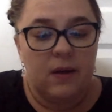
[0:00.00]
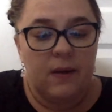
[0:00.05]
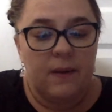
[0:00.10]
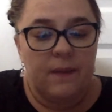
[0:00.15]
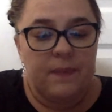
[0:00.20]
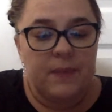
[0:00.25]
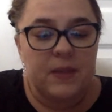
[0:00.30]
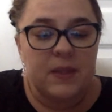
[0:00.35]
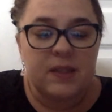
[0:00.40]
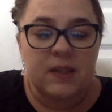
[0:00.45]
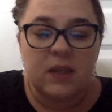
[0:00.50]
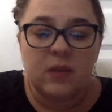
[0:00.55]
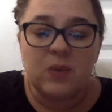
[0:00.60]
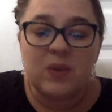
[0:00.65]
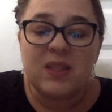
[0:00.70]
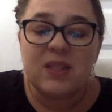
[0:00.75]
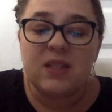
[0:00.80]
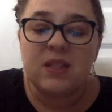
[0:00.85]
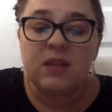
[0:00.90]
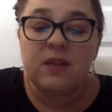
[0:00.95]
The sun
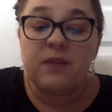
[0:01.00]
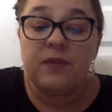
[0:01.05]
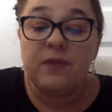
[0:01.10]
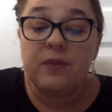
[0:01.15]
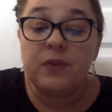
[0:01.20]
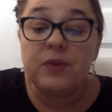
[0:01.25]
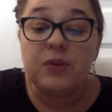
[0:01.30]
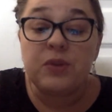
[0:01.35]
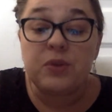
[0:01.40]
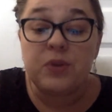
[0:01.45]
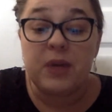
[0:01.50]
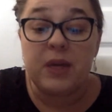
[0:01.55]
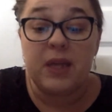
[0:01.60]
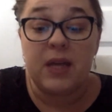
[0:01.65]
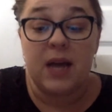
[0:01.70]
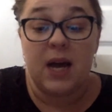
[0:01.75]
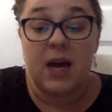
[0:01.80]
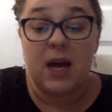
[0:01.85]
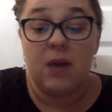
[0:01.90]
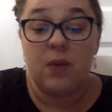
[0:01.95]
was still full-strength
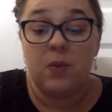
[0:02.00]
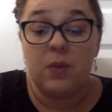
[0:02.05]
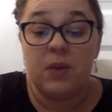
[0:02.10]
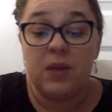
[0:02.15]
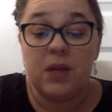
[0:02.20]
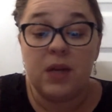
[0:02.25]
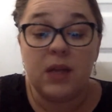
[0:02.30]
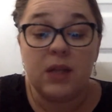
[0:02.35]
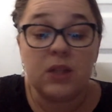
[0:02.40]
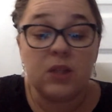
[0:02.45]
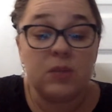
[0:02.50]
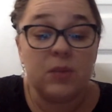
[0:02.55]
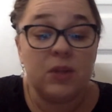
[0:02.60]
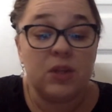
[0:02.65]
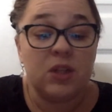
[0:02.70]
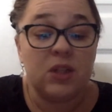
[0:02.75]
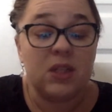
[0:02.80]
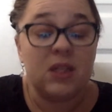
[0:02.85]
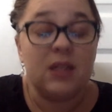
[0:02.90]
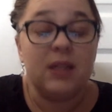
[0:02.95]
hot, with not so much
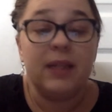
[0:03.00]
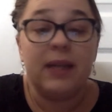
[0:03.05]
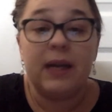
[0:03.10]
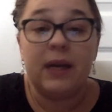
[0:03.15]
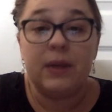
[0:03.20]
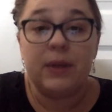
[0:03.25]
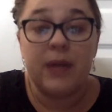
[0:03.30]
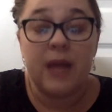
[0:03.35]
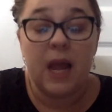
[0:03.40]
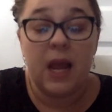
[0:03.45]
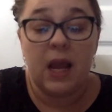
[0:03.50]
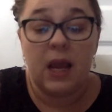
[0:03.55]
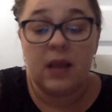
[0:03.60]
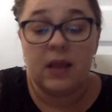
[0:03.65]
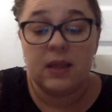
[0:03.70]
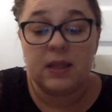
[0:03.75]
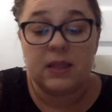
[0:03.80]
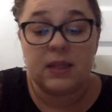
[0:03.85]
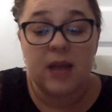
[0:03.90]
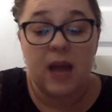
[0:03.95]
as a cloud hanging in
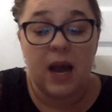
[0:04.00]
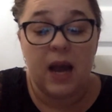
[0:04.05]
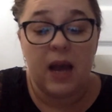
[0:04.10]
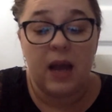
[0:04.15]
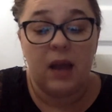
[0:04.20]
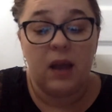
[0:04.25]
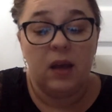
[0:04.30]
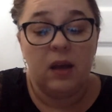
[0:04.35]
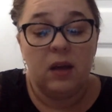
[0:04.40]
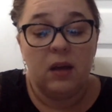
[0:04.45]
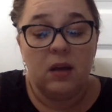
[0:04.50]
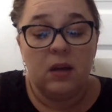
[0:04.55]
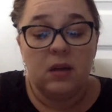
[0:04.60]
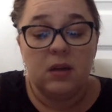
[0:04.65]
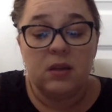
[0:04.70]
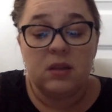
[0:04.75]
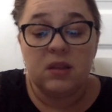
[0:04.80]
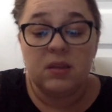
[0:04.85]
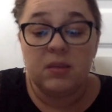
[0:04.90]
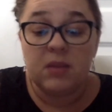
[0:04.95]
the sky.
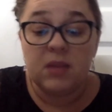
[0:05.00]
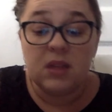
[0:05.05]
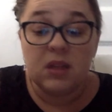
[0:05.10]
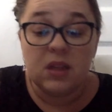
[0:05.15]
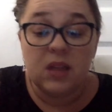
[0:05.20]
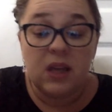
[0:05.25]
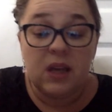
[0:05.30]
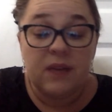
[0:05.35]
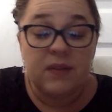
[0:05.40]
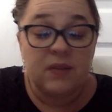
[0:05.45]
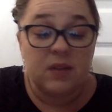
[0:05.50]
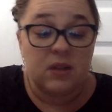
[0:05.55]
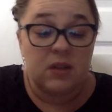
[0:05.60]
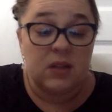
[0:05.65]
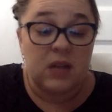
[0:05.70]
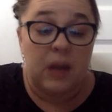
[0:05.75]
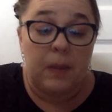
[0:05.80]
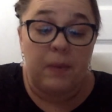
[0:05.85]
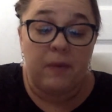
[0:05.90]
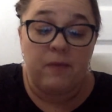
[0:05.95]
Some of the leaves on
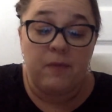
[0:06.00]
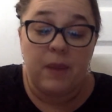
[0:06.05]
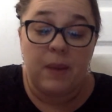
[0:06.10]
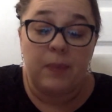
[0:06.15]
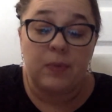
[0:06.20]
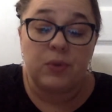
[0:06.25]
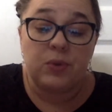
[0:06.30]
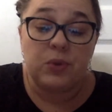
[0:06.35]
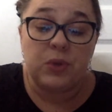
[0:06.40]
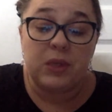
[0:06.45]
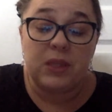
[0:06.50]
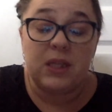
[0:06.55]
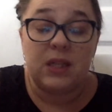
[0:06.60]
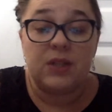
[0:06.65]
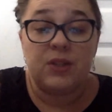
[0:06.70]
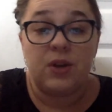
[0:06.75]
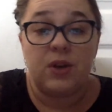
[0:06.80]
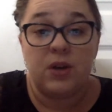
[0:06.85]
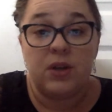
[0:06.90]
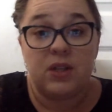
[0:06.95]
top of maple trees had
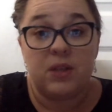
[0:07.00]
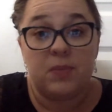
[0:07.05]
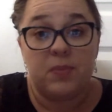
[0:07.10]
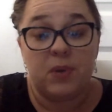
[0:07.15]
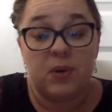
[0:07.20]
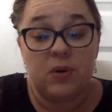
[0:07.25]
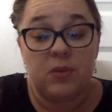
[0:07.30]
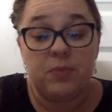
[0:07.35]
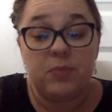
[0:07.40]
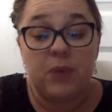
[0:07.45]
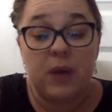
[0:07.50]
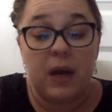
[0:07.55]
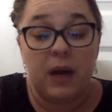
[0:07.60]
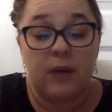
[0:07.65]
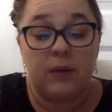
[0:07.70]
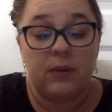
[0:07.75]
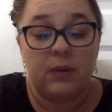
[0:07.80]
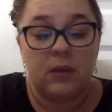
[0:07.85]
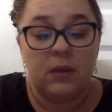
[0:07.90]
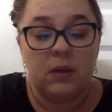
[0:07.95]
started to burn brown.
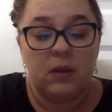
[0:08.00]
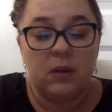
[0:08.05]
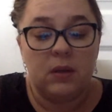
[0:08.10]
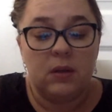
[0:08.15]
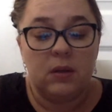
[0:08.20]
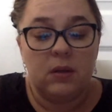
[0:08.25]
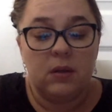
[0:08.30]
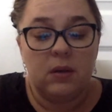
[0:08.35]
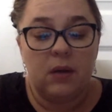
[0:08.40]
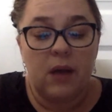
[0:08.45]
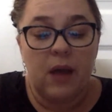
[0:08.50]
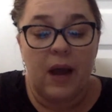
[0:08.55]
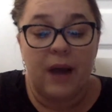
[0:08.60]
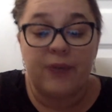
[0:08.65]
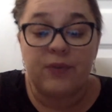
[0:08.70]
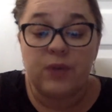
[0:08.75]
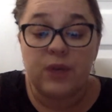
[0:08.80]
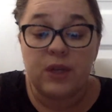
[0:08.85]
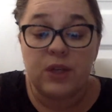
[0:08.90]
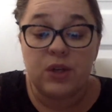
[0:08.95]

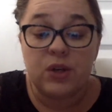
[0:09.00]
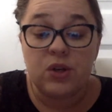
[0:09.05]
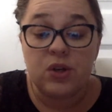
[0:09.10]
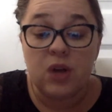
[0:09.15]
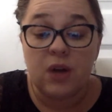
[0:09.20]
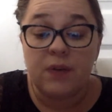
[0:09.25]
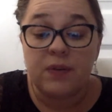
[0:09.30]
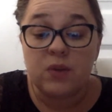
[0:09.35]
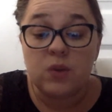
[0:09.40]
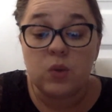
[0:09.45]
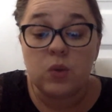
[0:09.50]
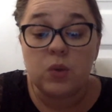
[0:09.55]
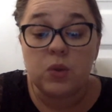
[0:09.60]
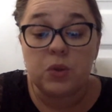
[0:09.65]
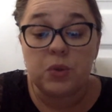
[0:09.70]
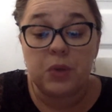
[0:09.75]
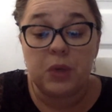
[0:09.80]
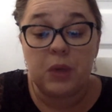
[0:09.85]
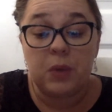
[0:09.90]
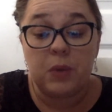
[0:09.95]
After I turned off School
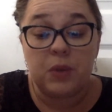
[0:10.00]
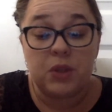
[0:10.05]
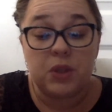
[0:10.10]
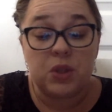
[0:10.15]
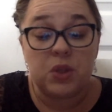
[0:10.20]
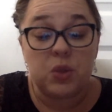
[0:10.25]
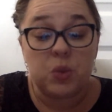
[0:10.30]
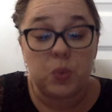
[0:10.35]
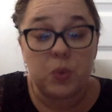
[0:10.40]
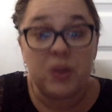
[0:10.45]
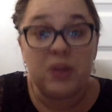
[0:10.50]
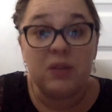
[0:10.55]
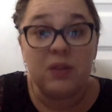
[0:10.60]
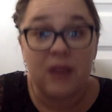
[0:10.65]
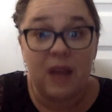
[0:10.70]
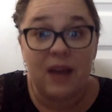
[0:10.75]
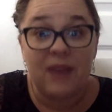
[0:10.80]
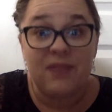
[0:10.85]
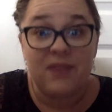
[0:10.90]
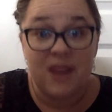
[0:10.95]
Street, which is the real
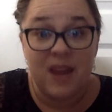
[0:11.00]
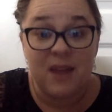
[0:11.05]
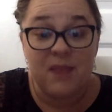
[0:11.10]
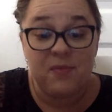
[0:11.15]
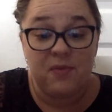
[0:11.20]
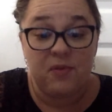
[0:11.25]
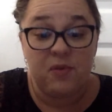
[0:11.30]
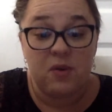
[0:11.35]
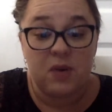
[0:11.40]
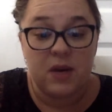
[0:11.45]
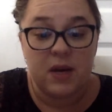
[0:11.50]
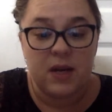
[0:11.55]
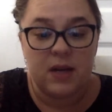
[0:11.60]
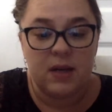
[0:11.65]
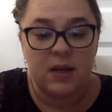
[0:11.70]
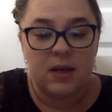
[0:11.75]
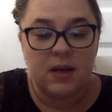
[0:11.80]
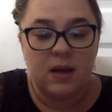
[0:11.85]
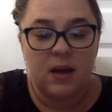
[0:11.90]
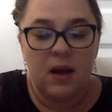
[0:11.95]
live name for it,
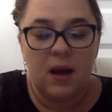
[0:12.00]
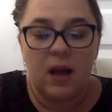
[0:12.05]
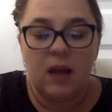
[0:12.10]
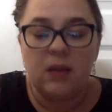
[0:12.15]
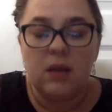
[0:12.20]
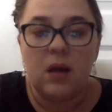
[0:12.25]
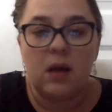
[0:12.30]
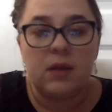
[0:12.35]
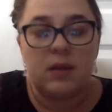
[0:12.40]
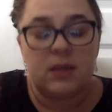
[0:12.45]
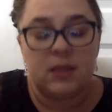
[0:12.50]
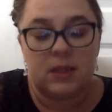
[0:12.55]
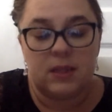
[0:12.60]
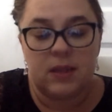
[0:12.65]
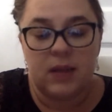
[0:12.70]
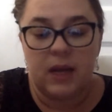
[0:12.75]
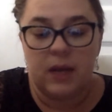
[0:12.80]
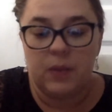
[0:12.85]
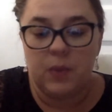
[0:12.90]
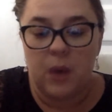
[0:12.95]
I lost the
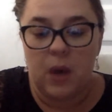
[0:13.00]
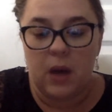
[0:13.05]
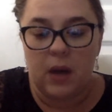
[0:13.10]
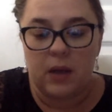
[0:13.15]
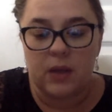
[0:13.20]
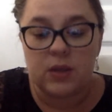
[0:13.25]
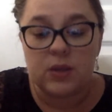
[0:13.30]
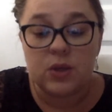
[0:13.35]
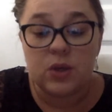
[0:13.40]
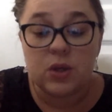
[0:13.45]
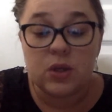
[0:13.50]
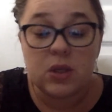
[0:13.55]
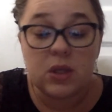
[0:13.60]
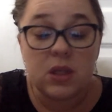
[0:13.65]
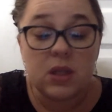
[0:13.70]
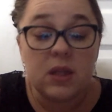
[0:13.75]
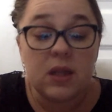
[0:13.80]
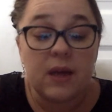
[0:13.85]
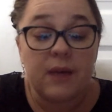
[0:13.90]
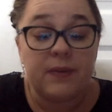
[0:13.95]
sidewalk and took to the
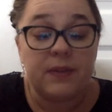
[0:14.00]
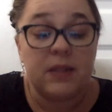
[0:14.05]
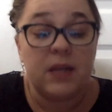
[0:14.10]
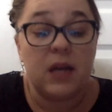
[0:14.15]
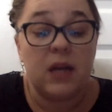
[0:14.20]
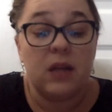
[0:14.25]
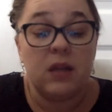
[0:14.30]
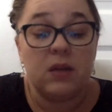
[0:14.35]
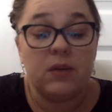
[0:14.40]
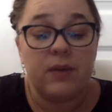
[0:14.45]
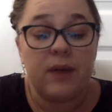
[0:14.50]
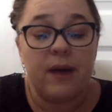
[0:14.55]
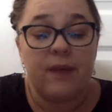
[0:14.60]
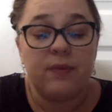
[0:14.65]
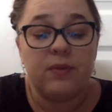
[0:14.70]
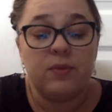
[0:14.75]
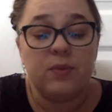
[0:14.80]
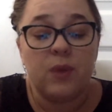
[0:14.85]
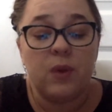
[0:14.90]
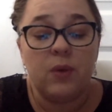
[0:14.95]
left side of the
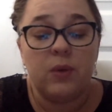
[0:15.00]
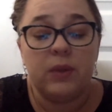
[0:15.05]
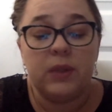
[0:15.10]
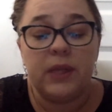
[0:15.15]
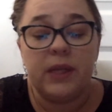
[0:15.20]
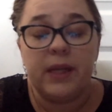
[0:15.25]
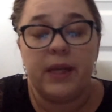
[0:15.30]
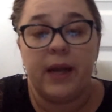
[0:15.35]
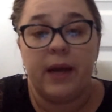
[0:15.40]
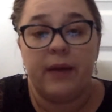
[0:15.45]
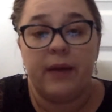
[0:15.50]
gravel road leading out of